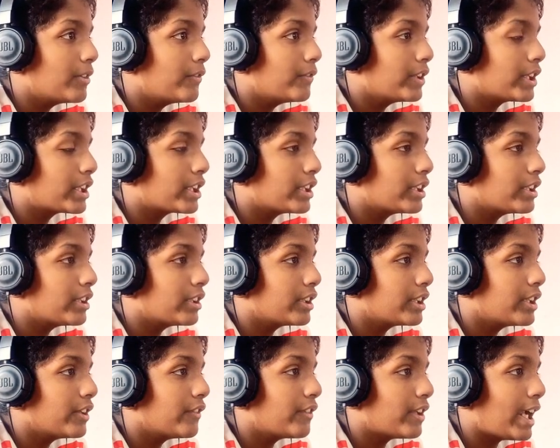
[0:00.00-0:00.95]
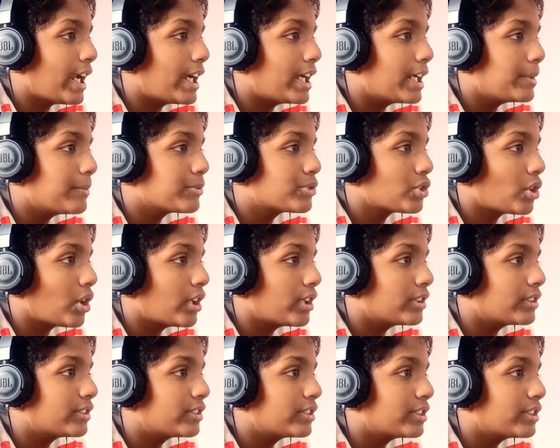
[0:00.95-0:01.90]
We can give random
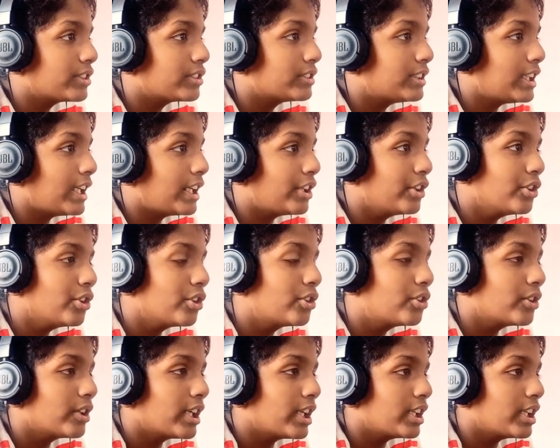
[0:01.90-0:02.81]
choices. That look good.